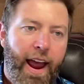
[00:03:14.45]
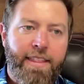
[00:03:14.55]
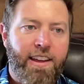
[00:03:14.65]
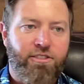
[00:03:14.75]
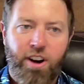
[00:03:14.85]

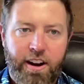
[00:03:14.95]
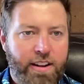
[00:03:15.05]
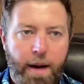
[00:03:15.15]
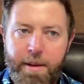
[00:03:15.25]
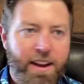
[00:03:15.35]
and they
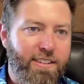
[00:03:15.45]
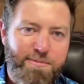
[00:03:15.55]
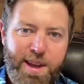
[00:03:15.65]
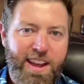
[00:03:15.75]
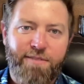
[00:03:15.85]
started coming
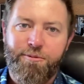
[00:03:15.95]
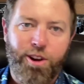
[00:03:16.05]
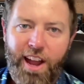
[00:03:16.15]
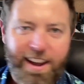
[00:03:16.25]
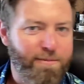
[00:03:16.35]
into me
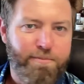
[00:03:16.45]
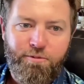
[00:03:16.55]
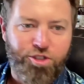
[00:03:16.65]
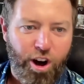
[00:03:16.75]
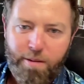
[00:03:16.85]
for like
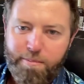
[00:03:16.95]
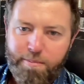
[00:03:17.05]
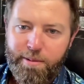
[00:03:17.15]
shark